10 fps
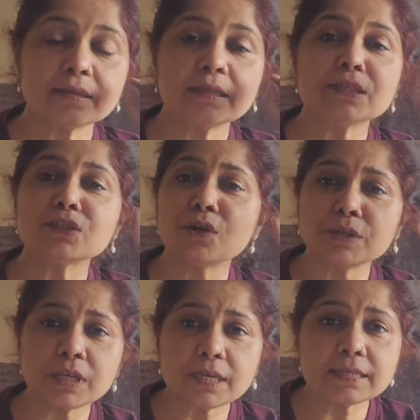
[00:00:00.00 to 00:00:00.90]
It is
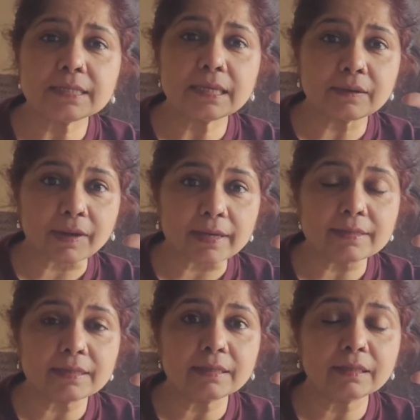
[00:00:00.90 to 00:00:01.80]
not easy
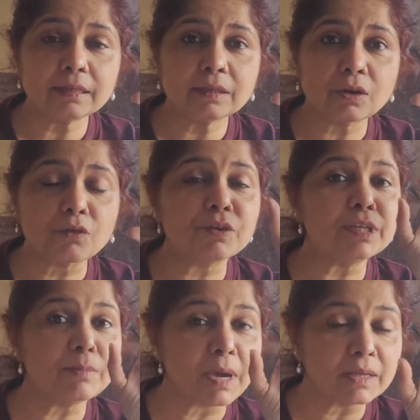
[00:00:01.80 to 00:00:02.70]
writing of
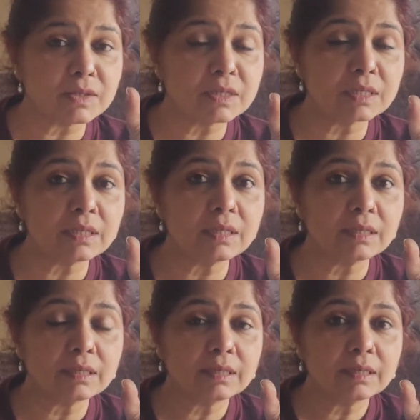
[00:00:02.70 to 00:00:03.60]
an imaginary